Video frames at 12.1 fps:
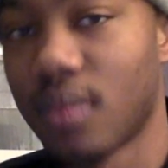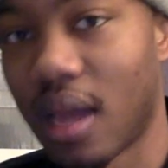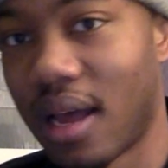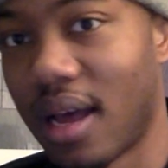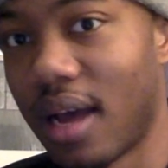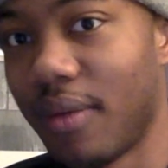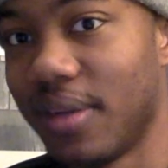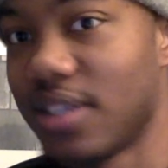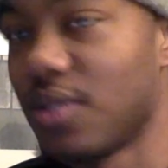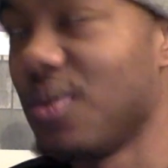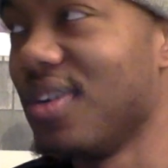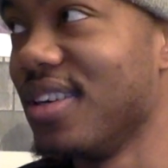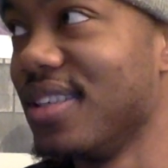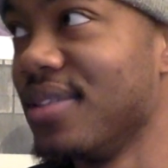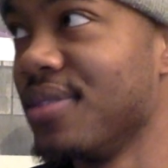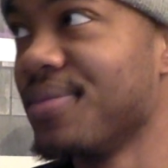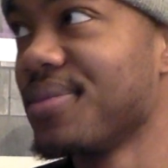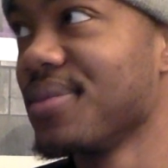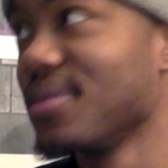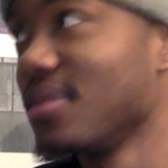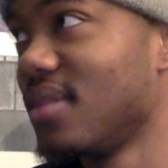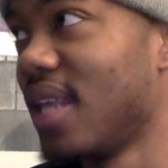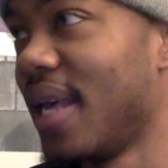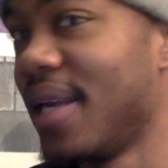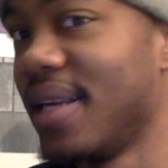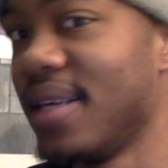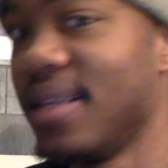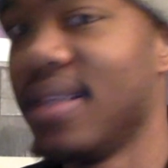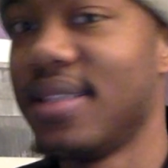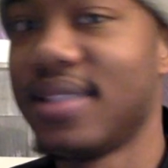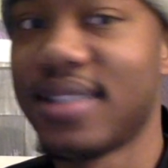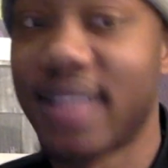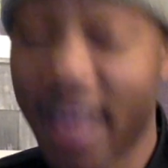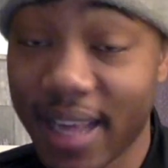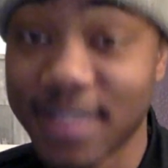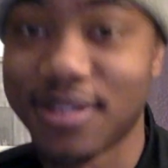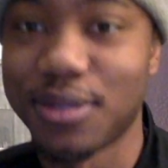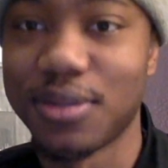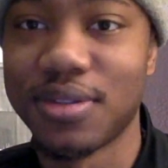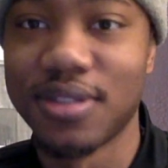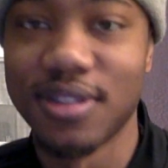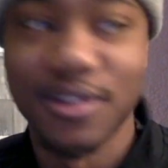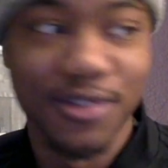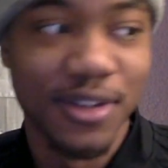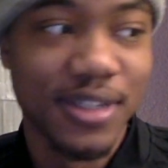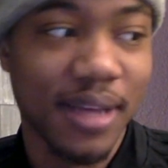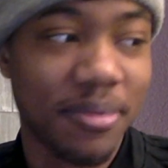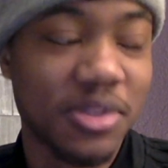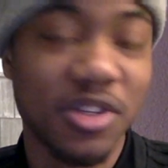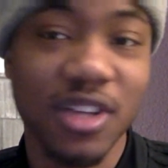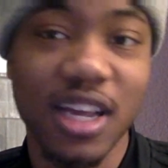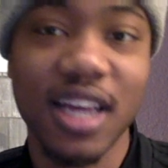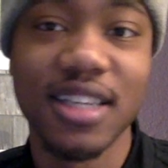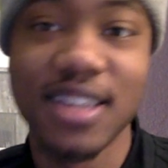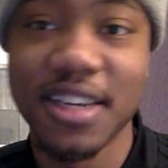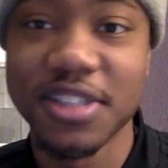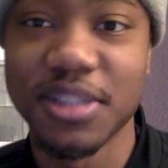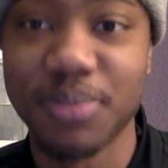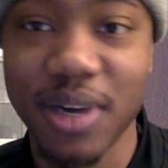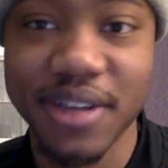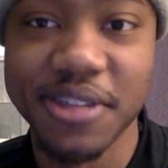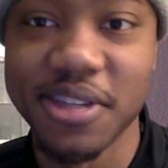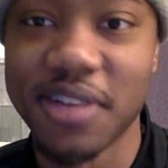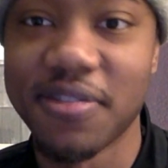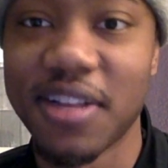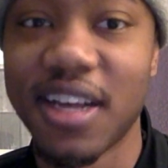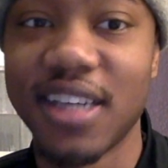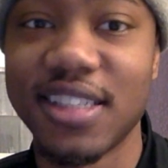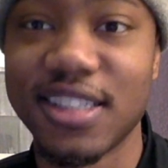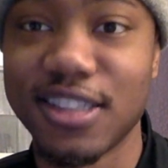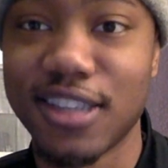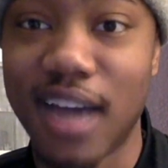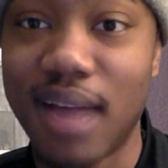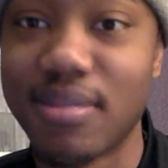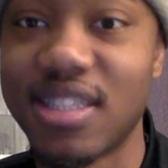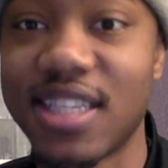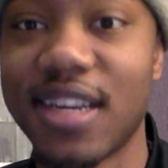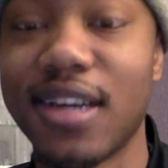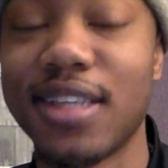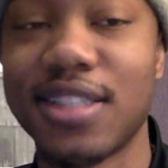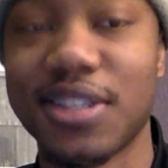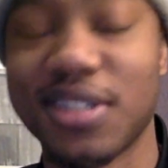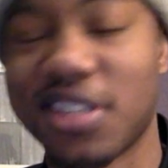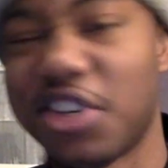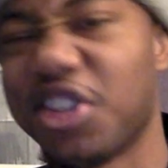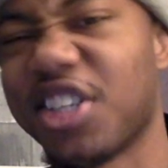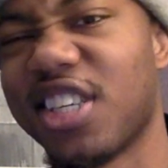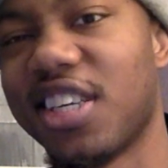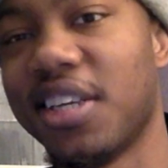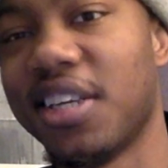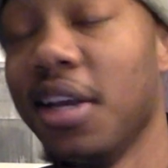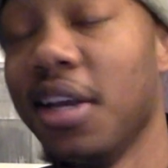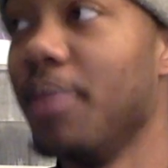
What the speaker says: I went to one that canceled the first opportunity I had to actually practice offline commentary, so it's all good.